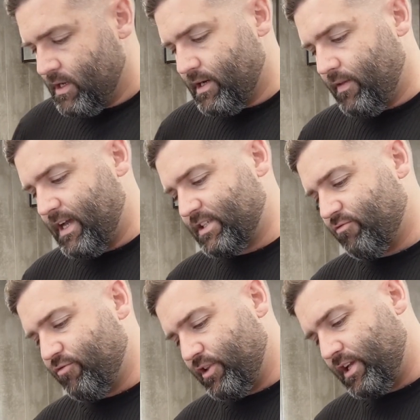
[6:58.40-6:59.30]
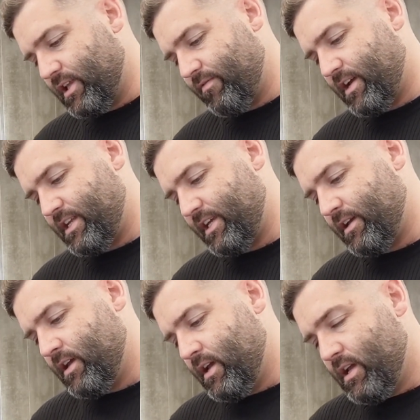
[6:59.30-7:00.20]
Now that's a really clever
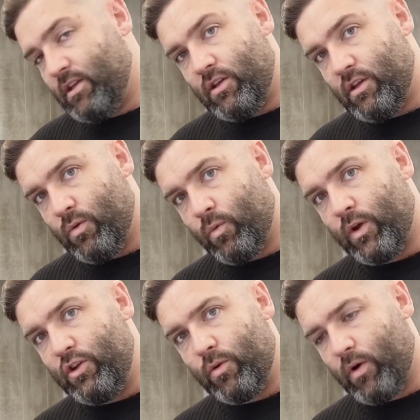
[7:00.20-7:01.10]
idea. When you're